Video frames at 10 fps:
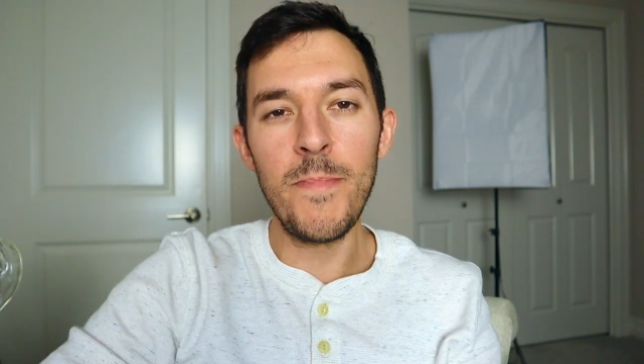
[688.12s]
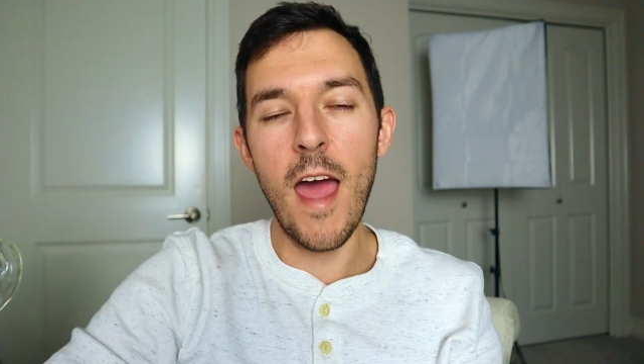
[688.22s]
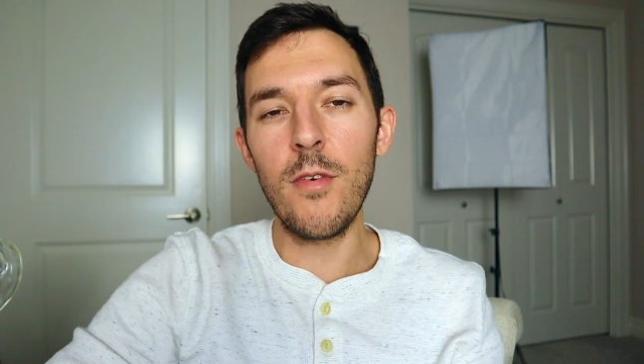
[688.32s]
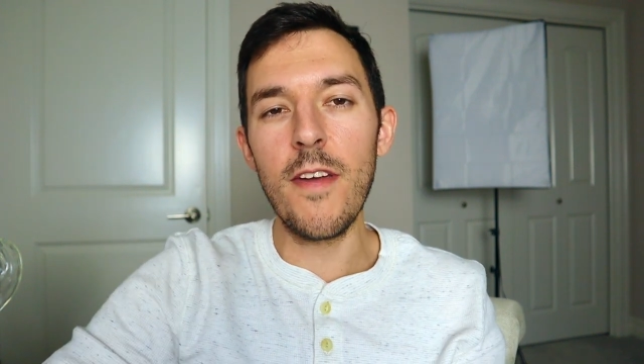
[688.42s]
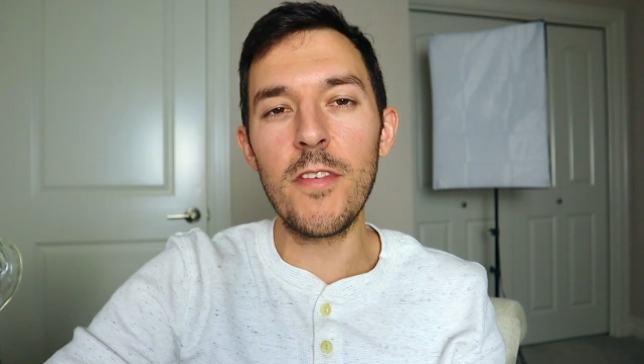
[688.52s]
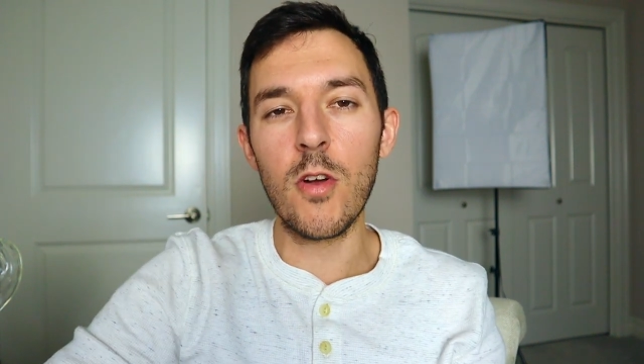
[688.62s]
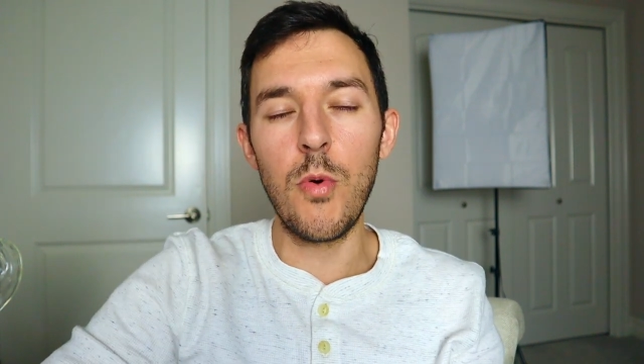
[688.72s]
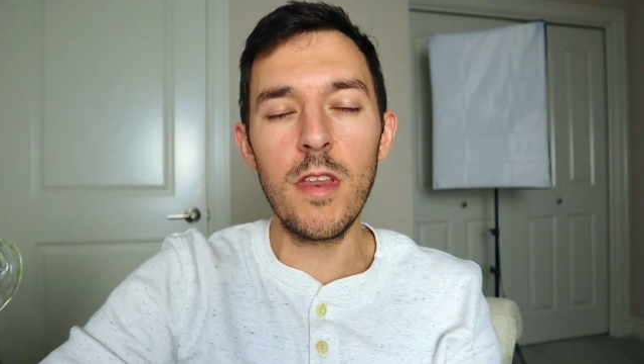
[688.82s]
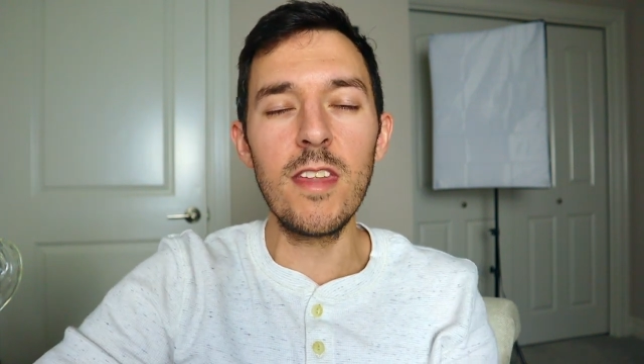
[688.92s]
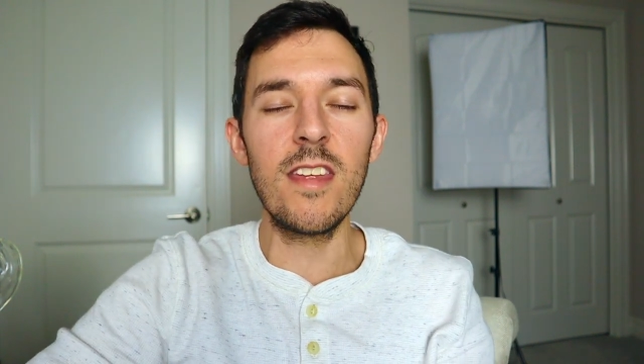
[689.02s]
Now, if you're
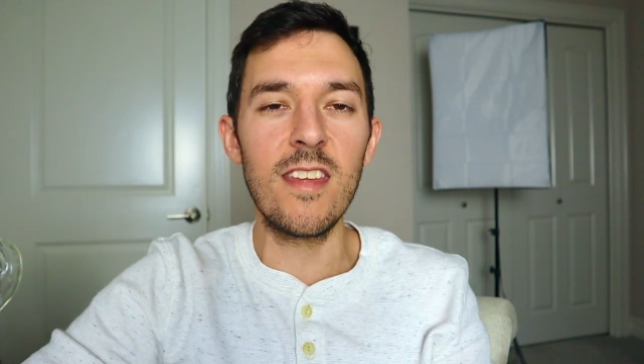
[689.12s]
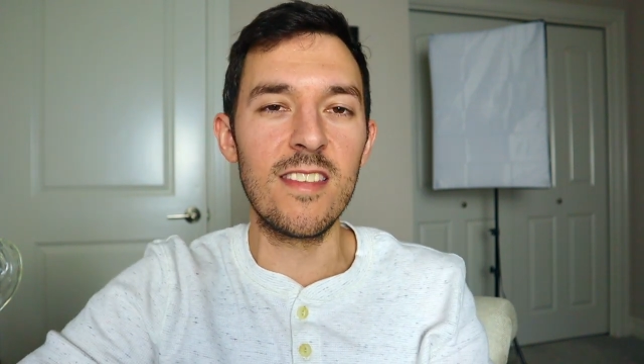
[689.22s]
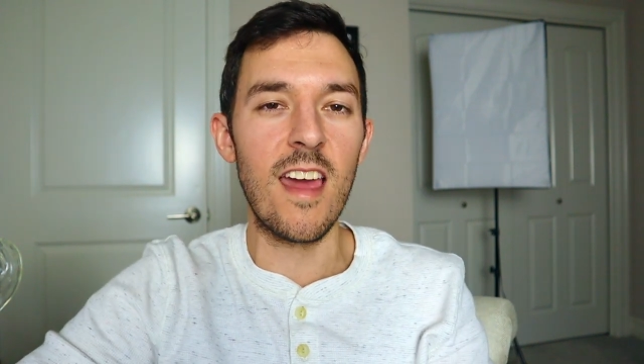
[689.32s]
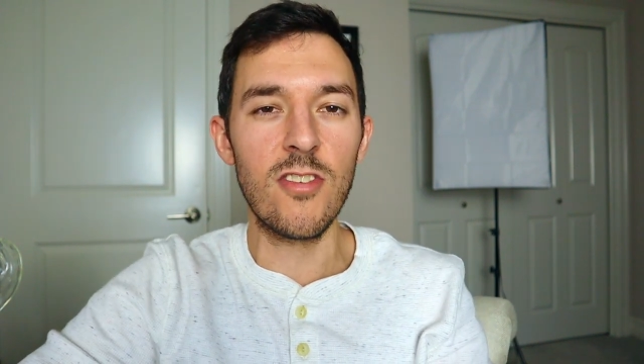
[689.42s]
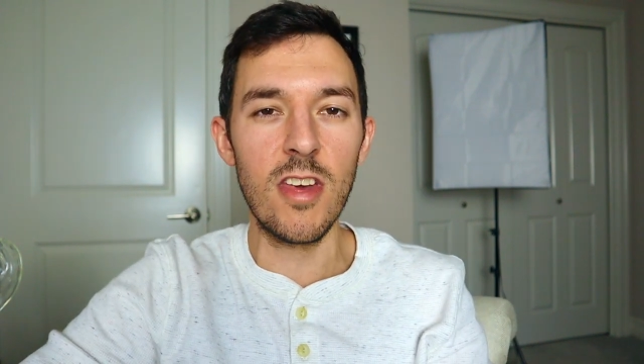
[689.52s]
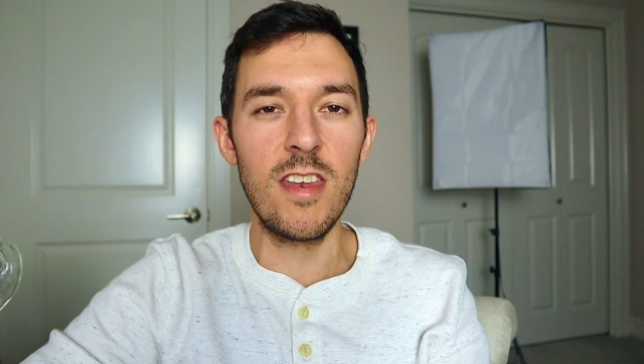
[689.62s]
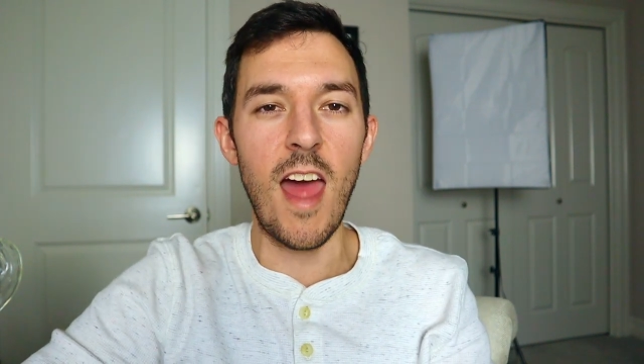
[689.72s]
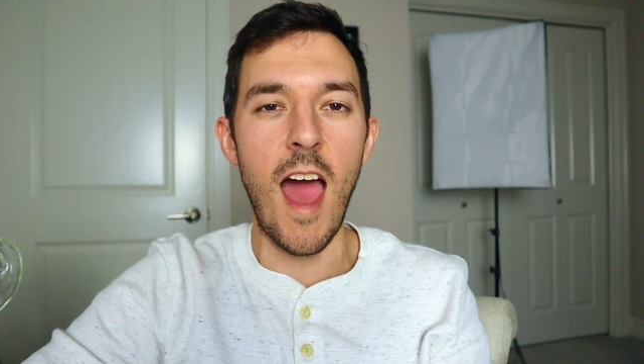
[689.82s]
quitting an addiction,